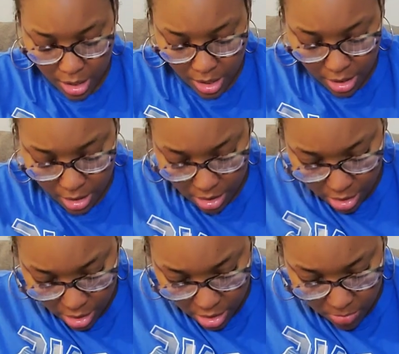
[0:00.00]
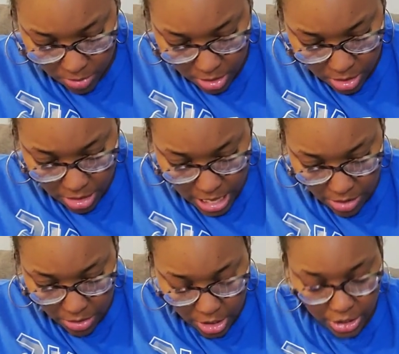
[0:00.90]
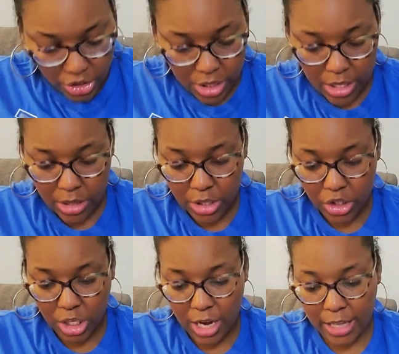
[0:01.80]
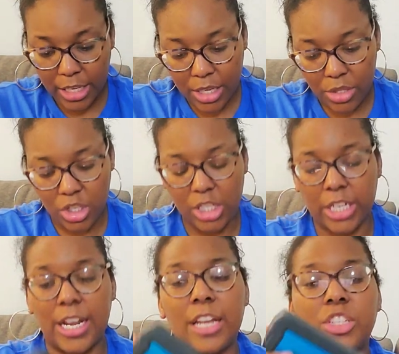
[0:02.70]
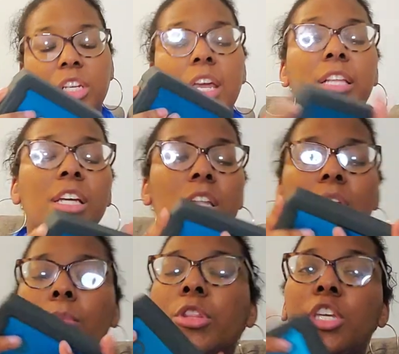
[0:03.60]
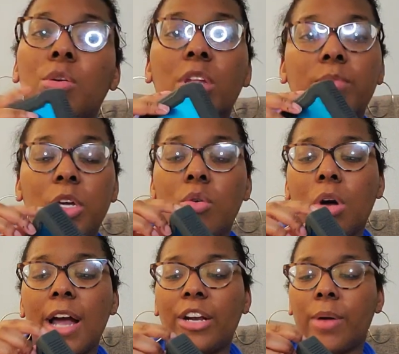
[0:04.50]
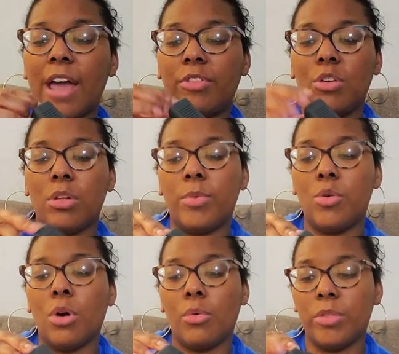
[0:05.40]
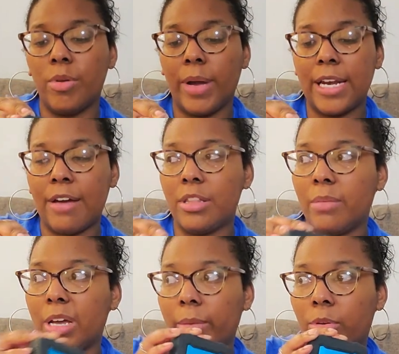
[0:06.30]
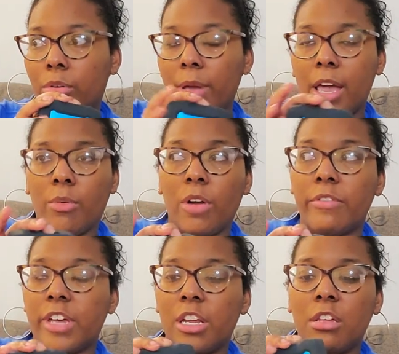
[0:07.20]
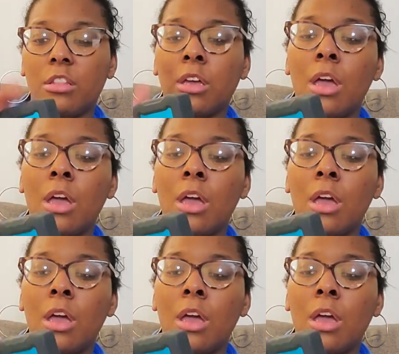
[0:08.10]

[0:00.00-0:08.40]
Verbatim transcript: Um, does it say it on here? It just says the G. I think it's G Technology. It does come with the USB cord. I don't have the USB cord with me right now. It's in my computer bag, wherever that is.